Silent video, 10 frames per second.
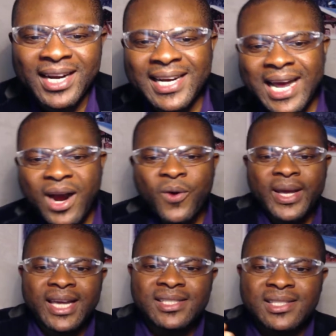Now
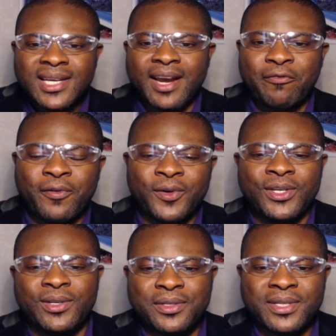it's time for
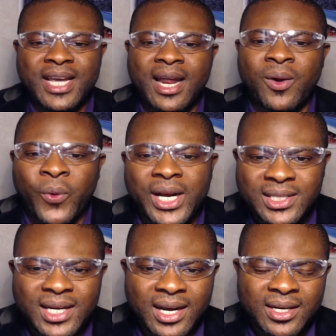you to get
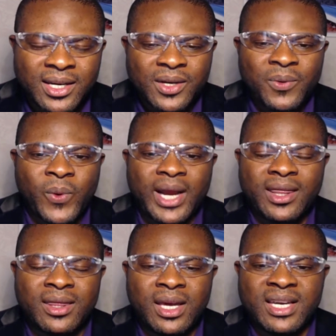acquainted
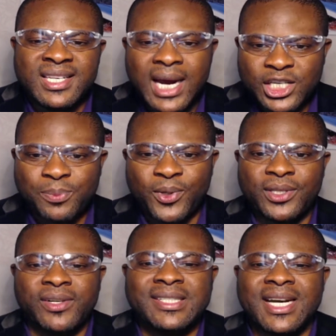with the dashboard,
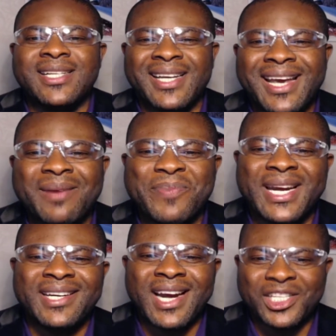the recharge and get
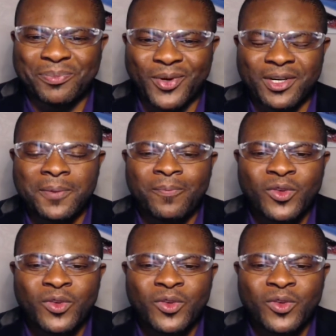paid dashboard.